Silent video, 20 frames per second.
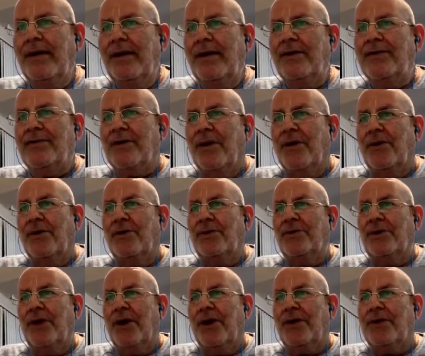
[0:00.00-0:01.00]
So
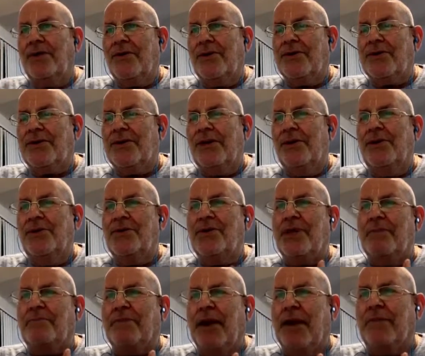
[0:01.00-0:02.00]
Lord Krishna, who's
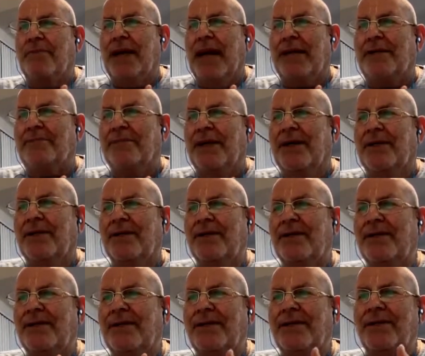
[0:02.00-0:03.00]
the Paramatma,
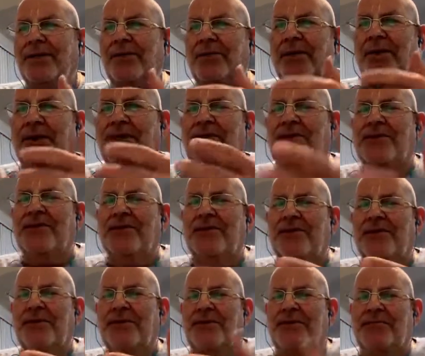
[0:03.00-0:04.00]
was
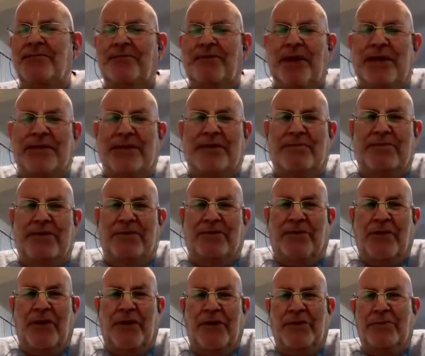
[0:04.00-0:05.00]
present
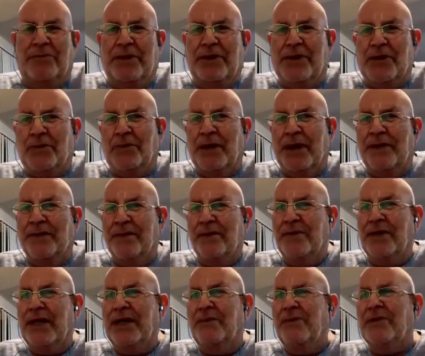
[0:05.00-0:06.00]
before Bhishma
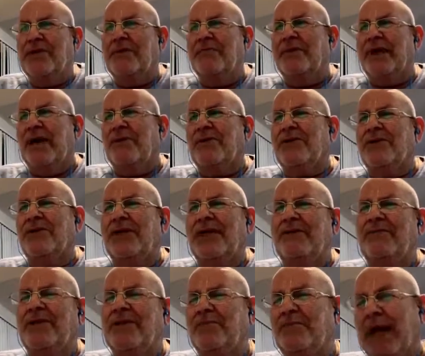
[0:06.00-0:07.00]
when he was about to leave his